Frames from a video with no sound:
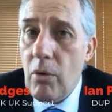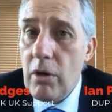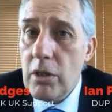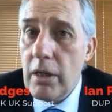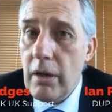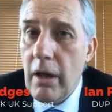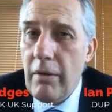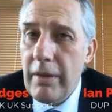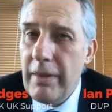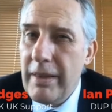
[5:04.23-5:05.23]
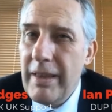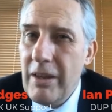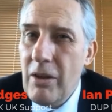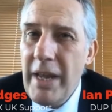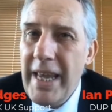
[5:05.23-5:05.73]
for us. And
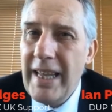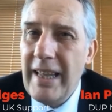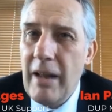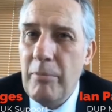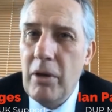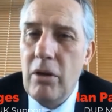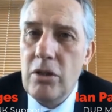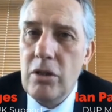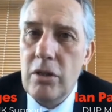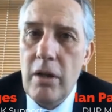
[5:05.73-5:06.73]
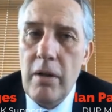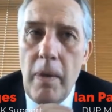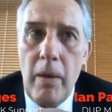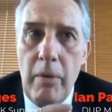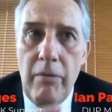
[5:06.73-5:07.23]
you only get that because
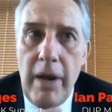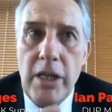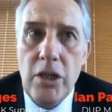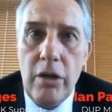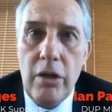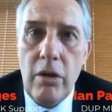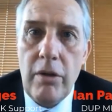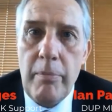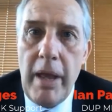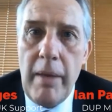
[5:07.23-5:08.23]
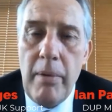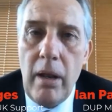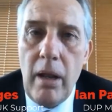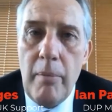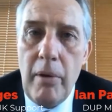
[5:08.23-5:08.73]
we reach out to other
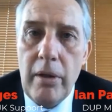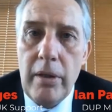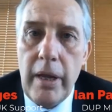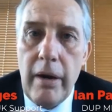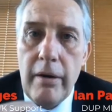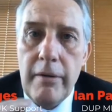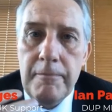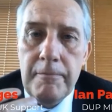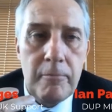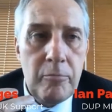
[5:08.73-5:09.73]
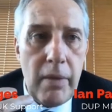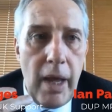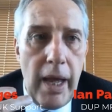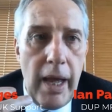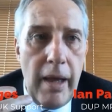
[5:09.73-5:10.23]
people about their
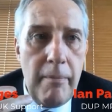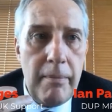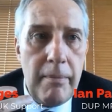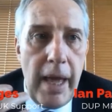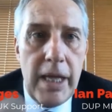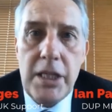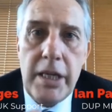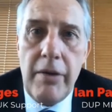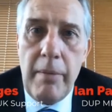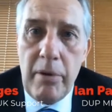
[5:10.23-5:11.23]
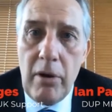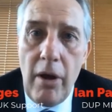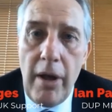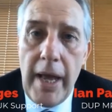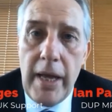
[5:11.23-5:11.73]
engineering
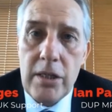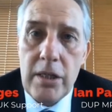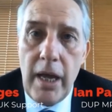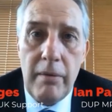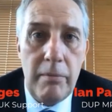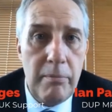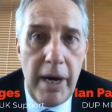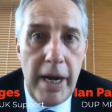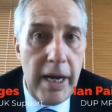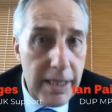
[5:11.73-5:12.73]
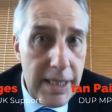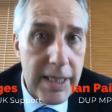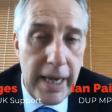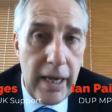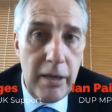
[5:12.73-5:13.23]
prowess and bringing
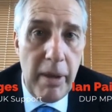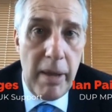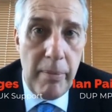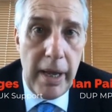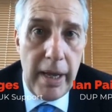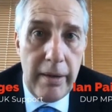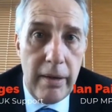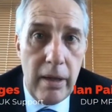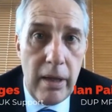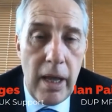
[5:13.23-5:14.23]
skilled people in